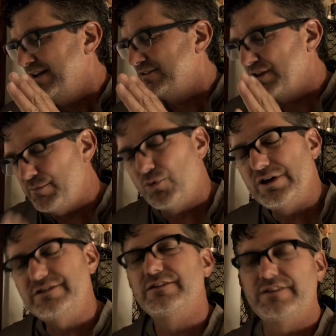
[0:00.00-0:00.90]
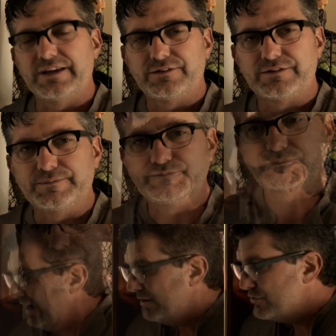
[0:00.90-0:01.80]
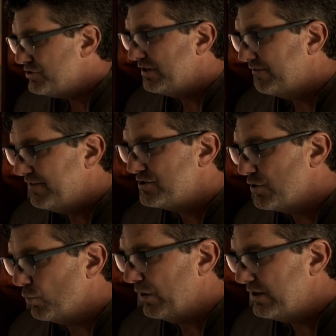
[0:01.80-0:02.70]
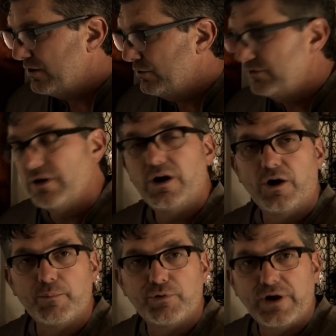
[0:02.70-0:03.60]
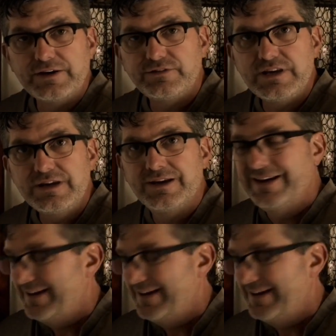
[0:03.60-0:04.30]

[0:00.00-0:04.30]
So the point is this: energy efficient windows are pricey